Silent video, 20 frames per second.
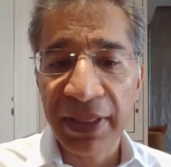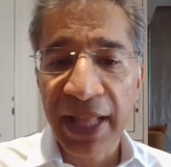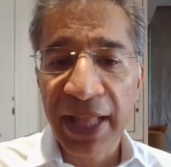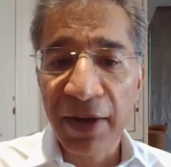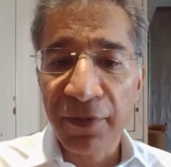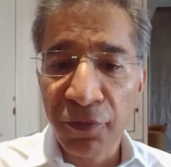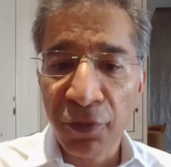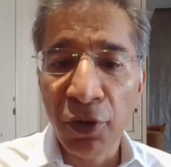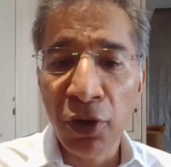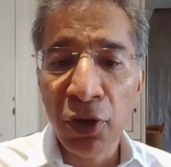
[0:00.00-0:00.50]
With
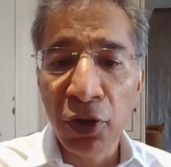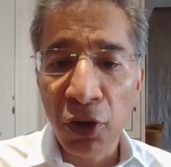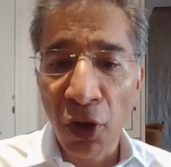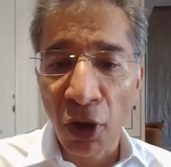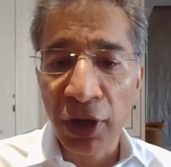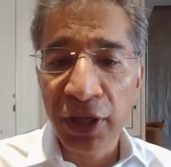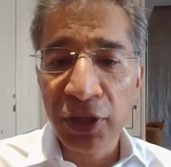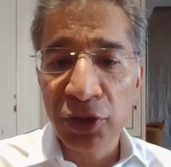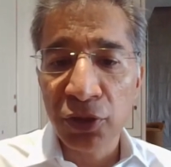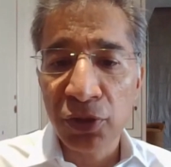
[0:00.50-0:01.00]
that full
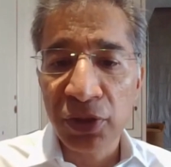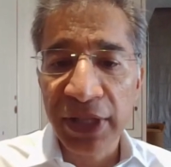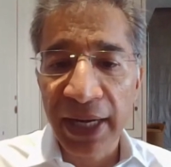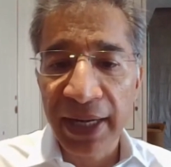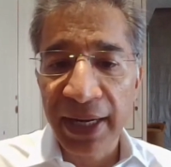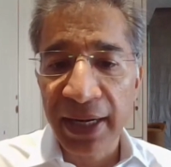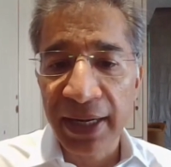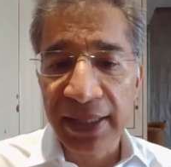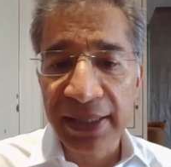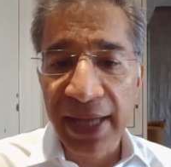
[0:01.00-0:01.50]
knowledge, you
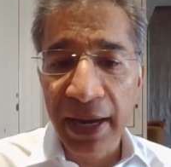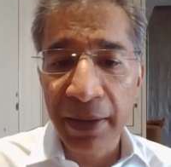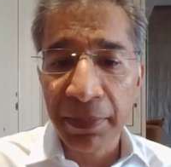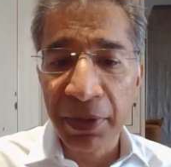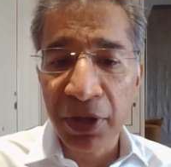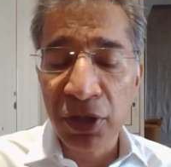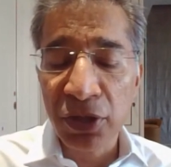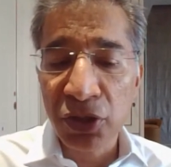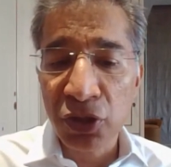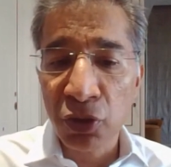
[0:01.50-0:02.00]
set it
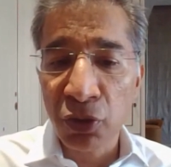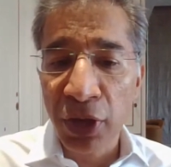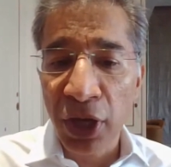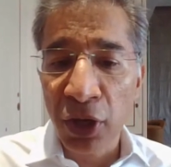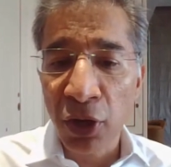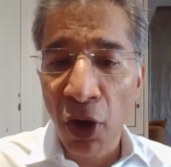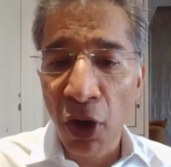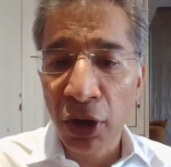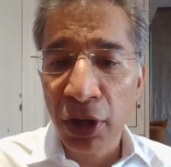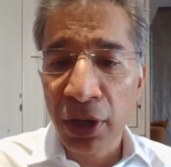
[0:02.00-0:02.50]
aside because you
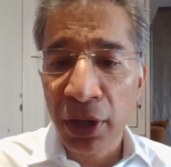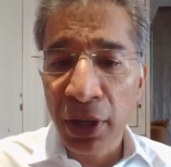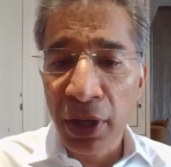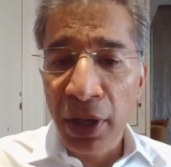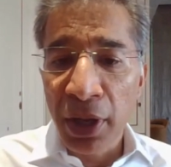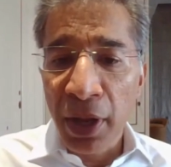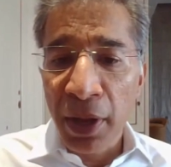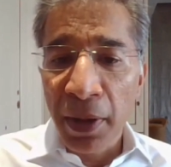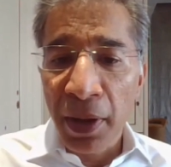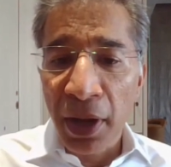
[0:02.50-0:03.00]
cannot
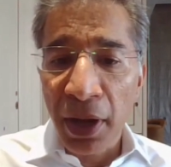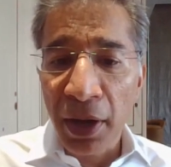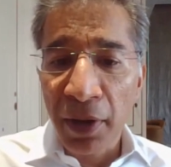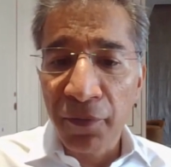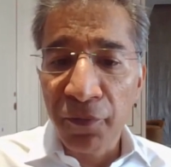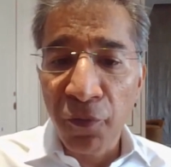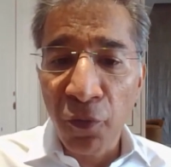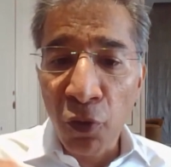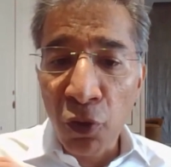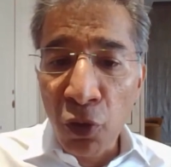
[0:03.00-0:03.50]

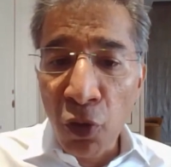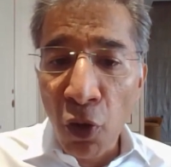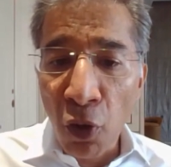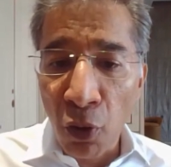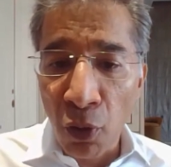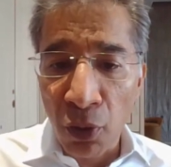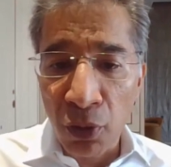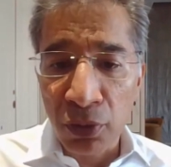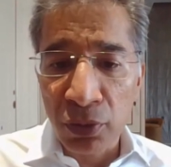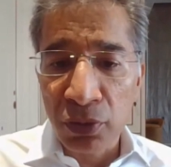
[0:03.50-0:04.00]

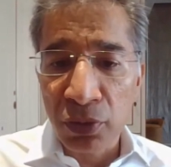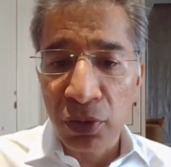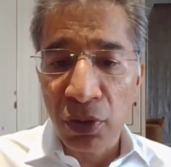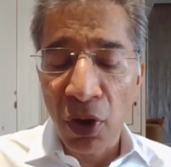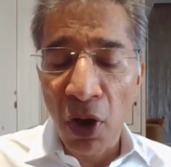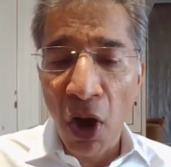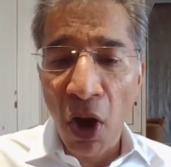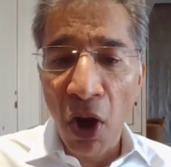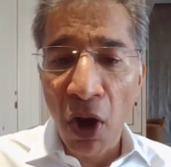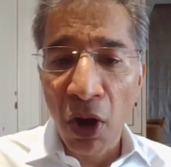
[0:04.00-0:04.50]
forego
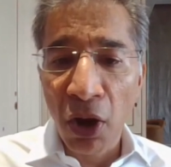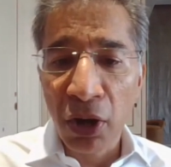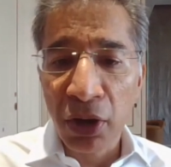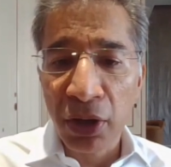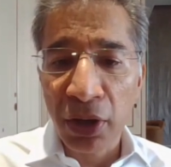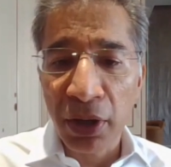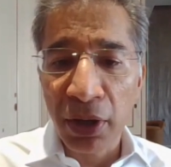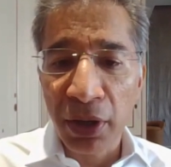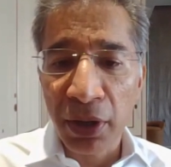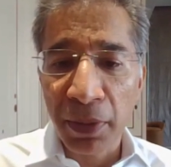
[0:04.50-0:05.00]

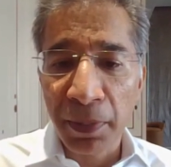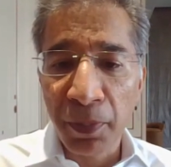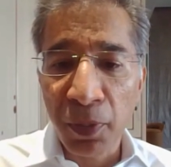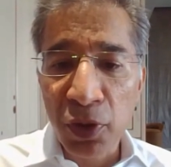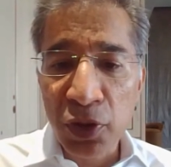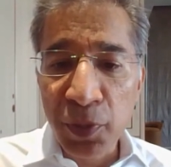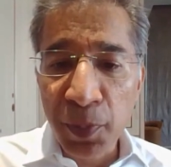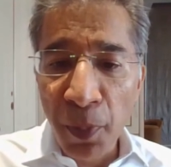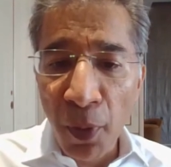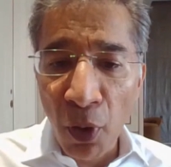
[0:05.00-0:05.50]
or
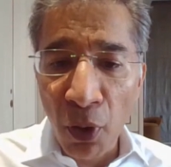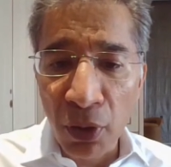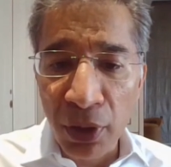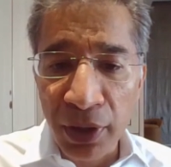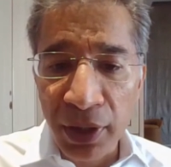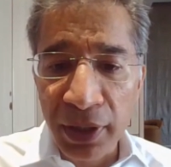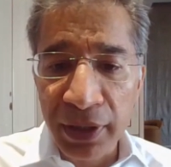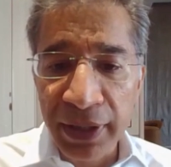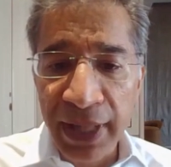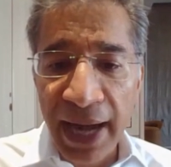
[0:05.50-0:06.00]

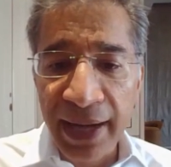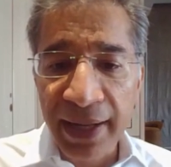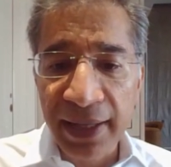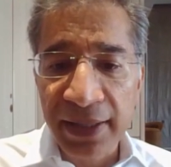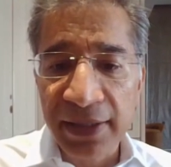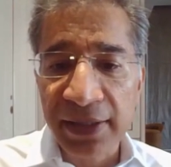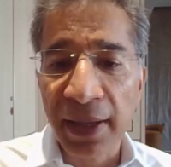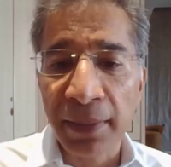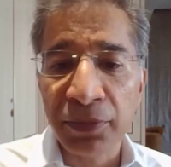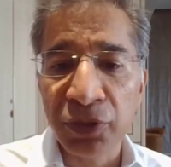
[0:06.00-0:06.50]
postpone that
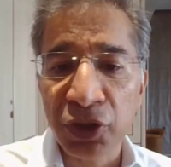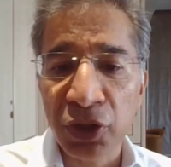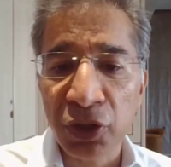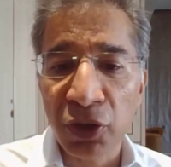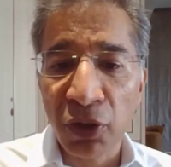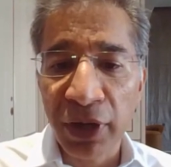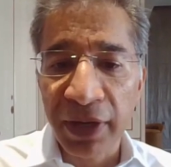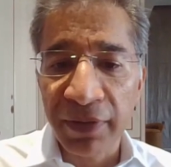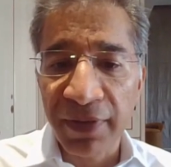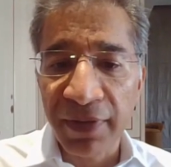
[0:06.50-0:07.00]

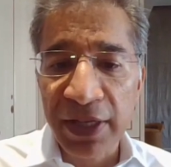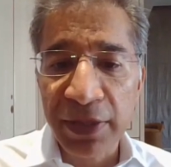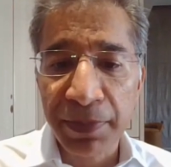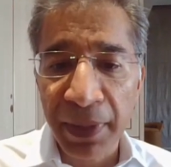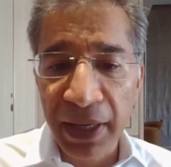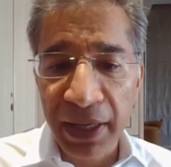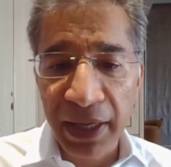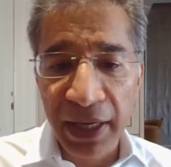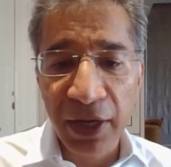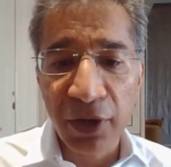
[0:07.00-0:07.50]
consumption or
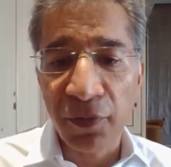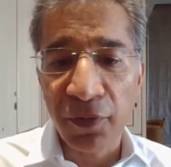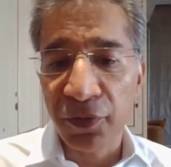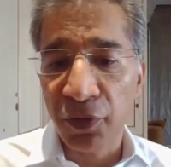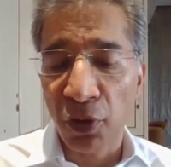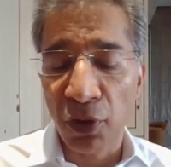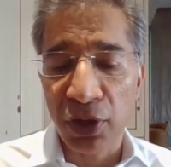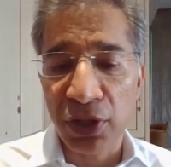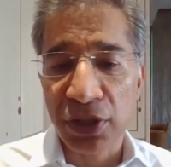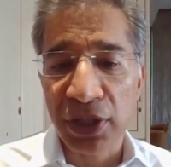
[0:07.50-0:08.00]
investment need of
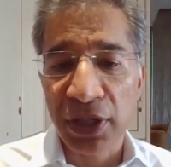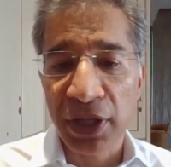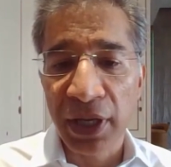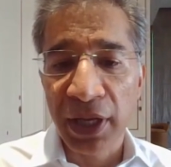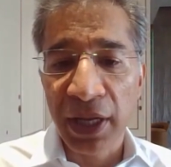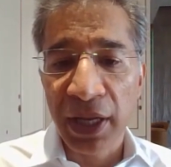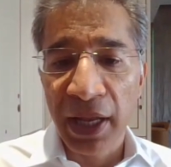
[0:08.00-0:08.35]
yours.